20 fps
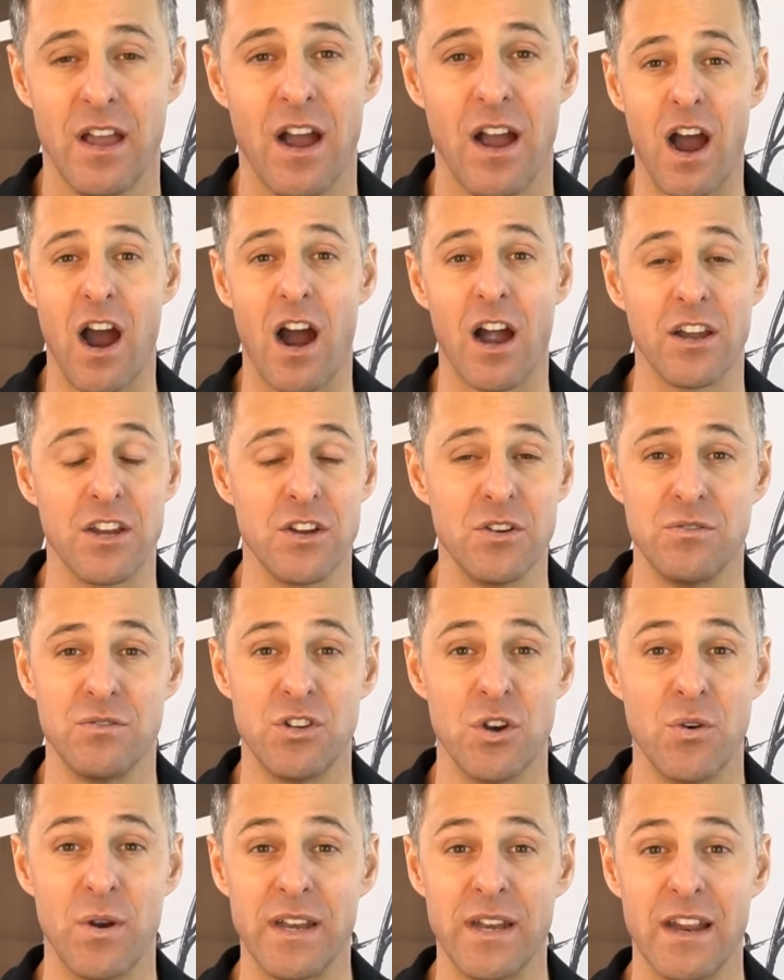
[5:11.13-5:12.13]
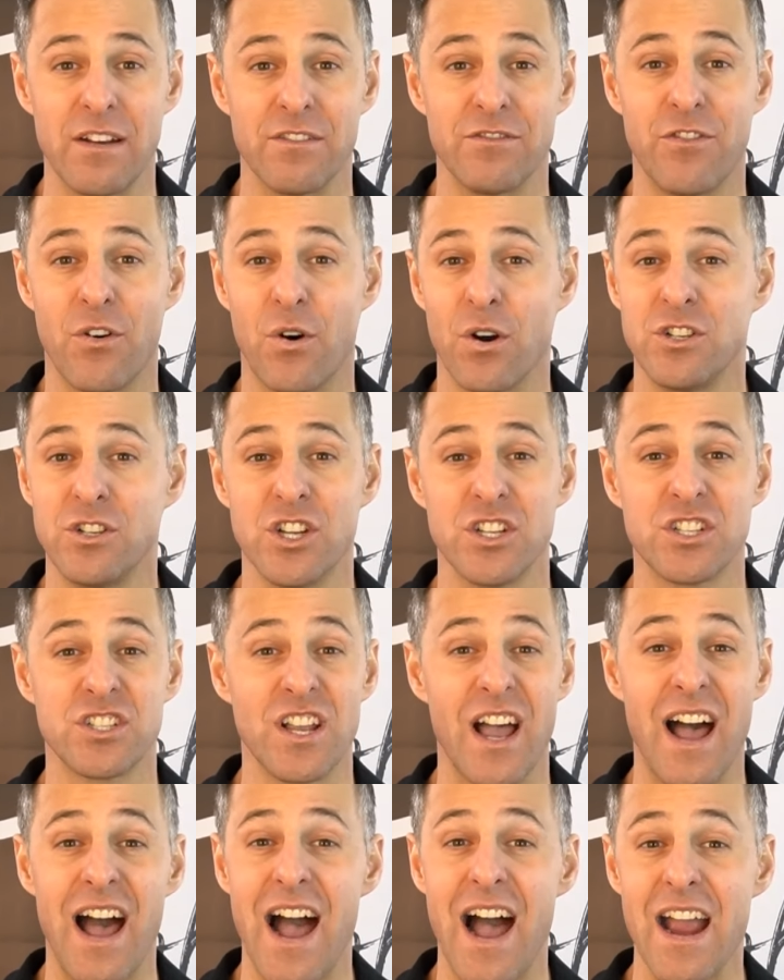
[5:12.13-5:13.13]
Are you doing it for
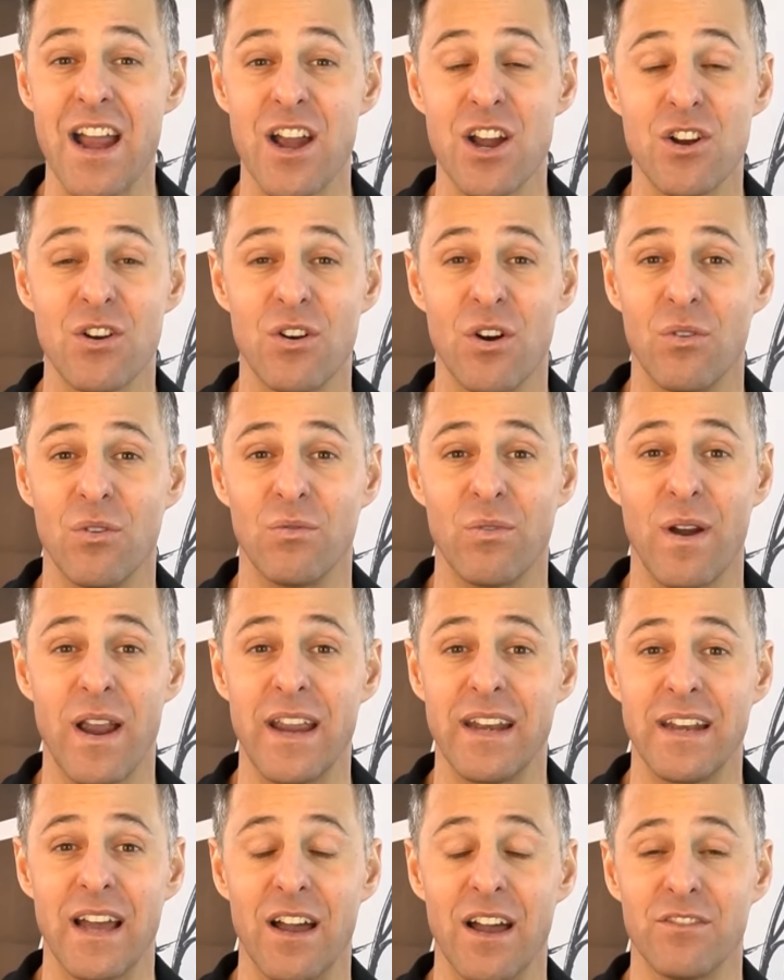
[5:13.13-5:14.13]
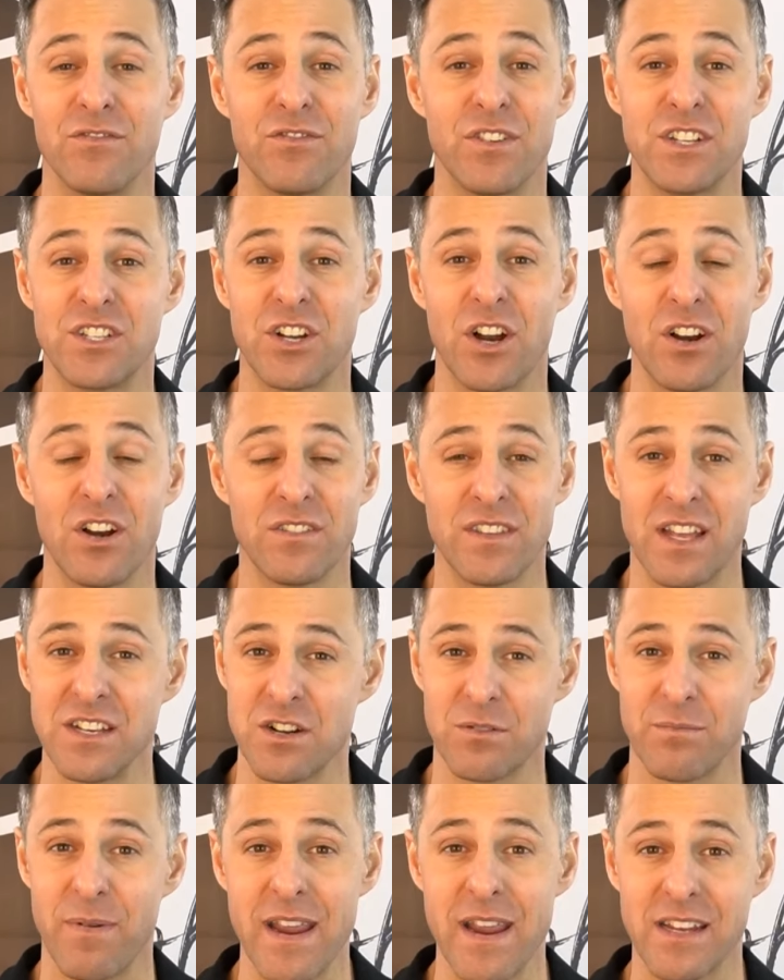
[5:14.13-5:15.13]
just a higher rate of return than
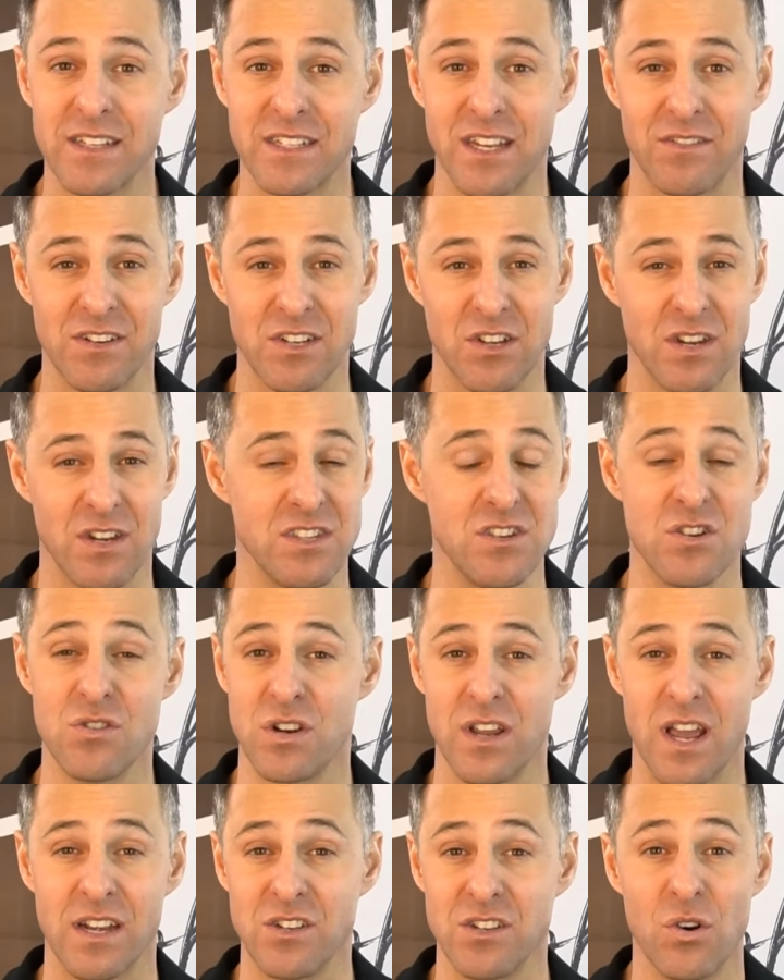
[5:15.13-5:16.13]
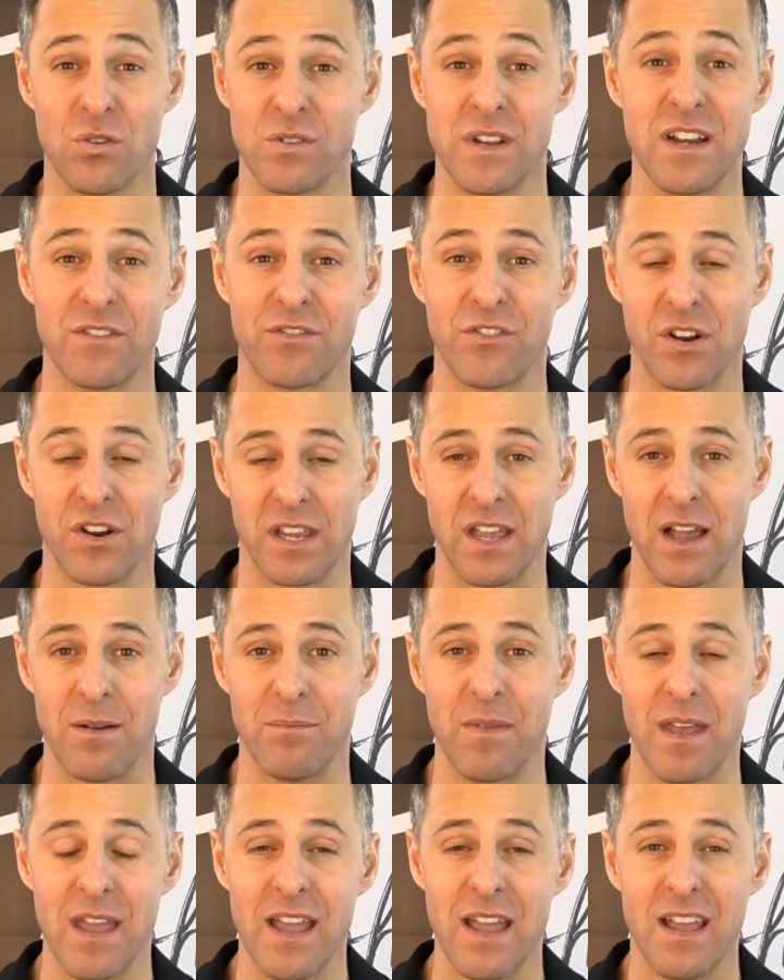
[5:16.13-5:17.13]
your bank has given you and, you and you don't need it for
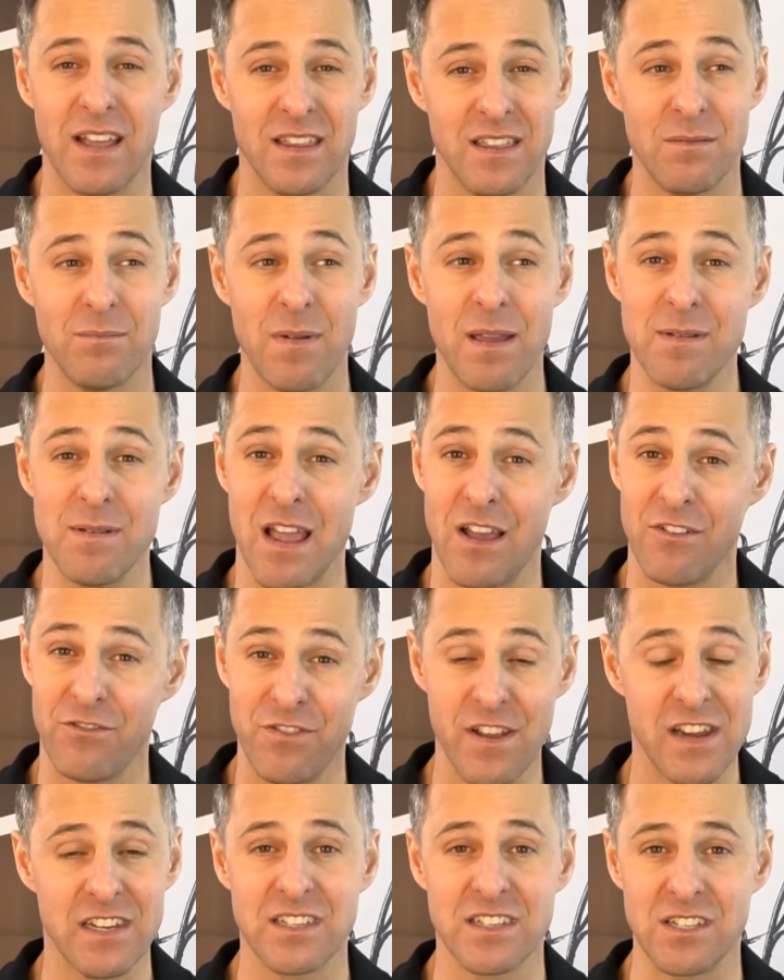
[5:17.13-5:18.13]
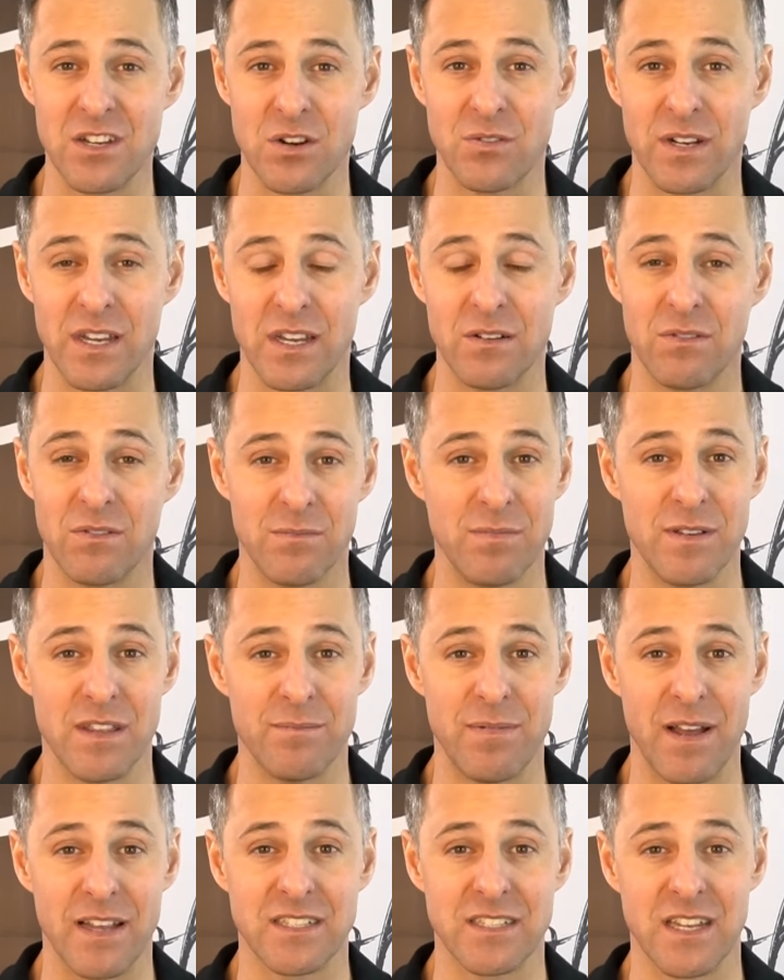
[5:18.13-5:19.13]
income? Then maybe a fixed annuity would be
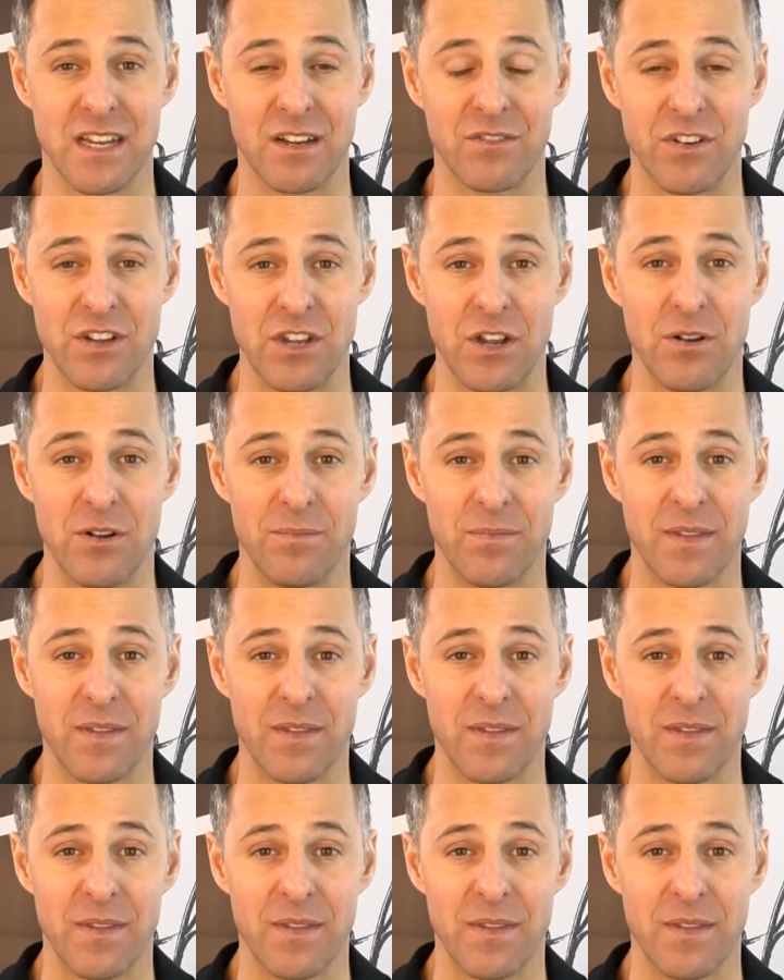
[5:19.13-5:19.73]
the best thing for you.